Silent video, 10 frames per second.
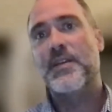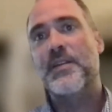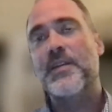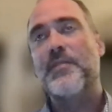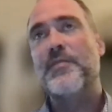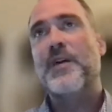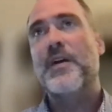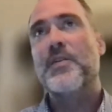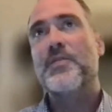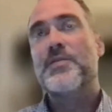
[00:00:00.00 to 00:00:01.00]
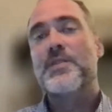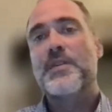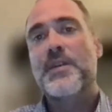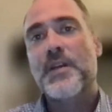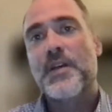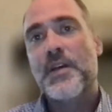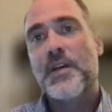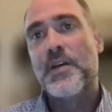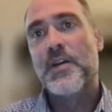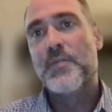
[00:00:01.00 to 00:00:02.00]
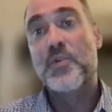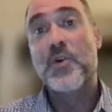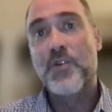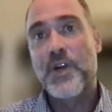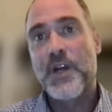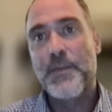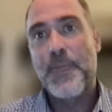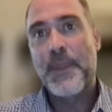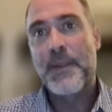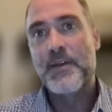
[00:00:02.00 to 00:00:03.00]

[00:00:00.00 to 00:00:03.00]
the Fellows program,